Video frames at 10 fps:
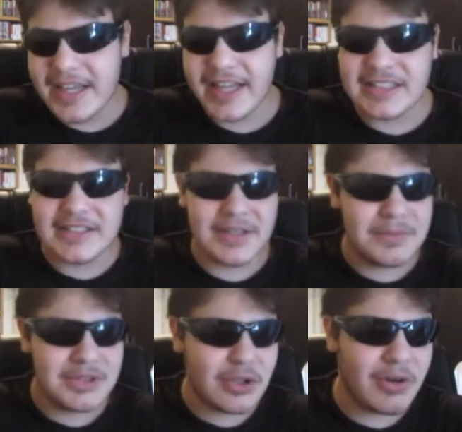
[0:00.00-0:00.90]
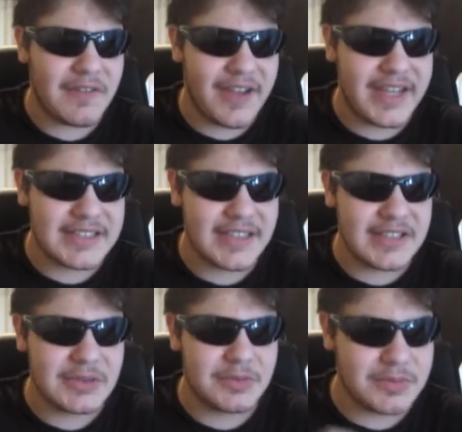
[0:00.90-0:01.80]
get some Sony Vegas
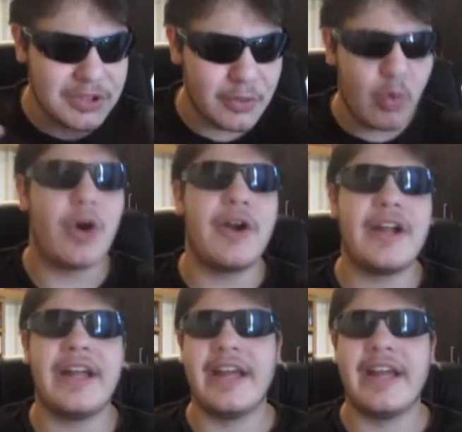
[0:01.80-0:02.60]
things to work,